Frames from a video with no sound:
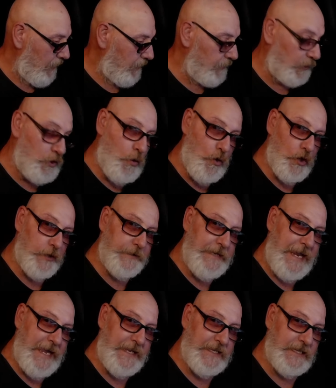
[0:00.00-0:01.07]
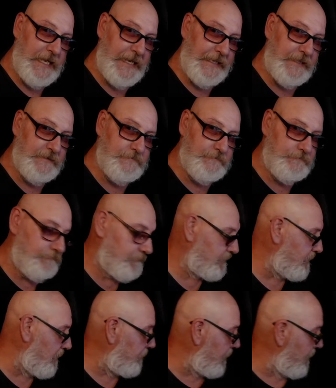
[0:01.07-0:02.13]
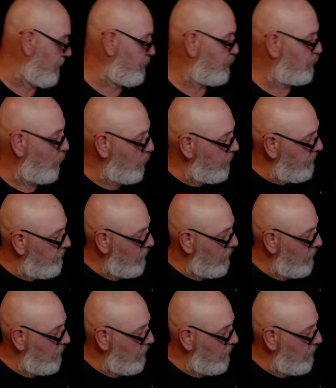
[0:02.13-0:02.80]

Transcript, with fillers: the cord had like some kind of short